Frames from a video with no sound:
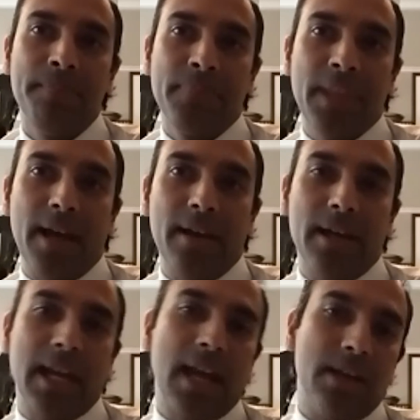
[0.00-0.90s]
And
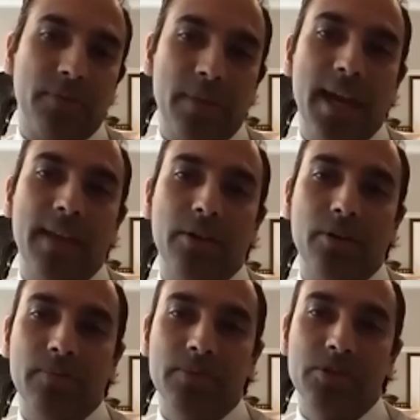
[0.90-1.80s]
again, even there
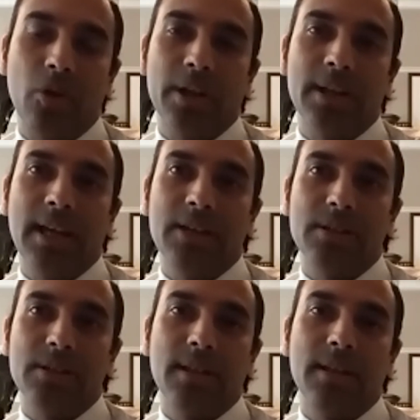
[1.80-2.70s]
are strong
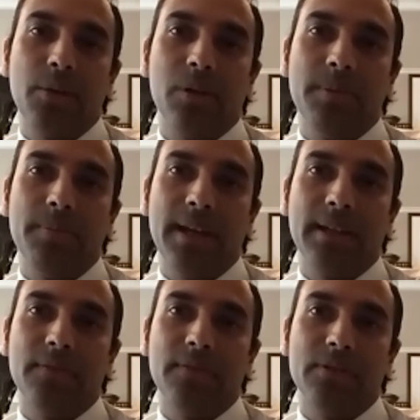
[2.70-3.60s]
indications that they will be
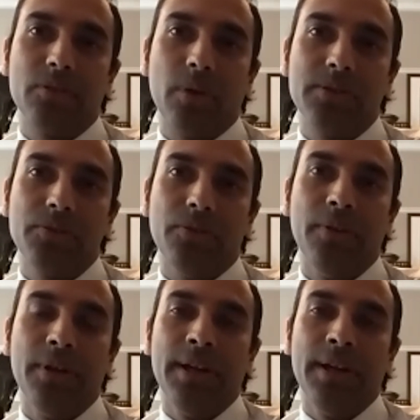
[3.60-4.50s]
paying dividends quite soon.
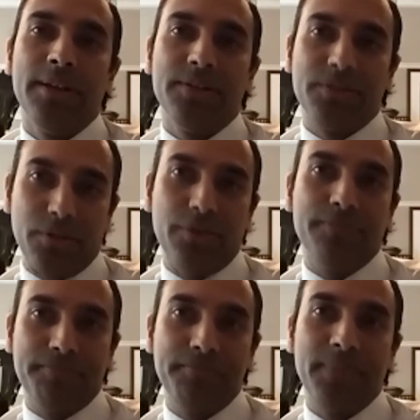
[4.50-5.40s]
So
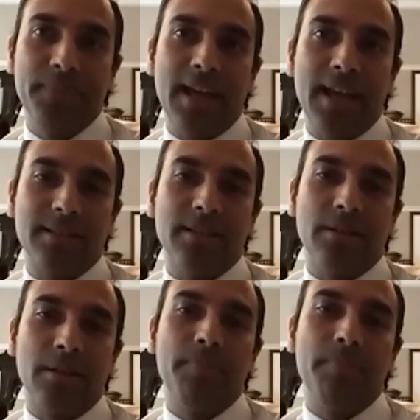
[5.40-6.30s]
yes,
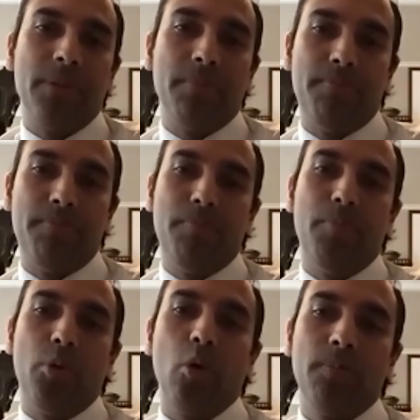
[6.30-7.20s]
the
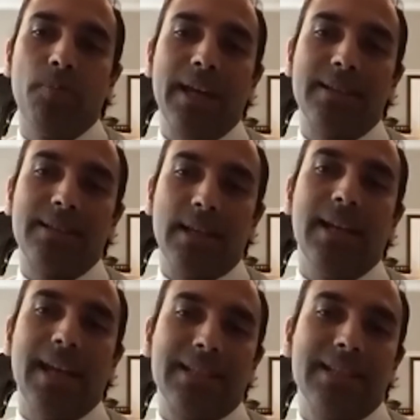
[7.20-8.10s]
broad-based
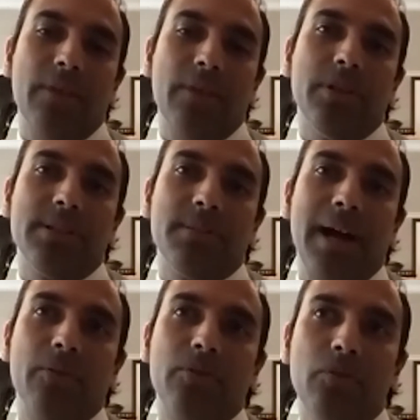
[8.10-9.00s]
index level is
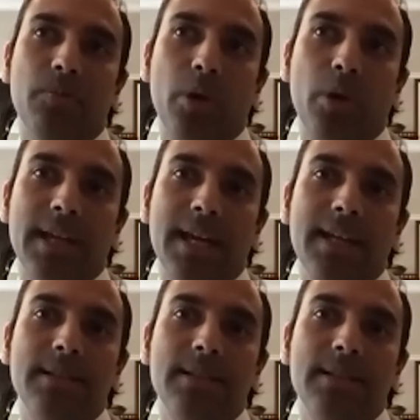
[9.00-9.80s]
about 2.8.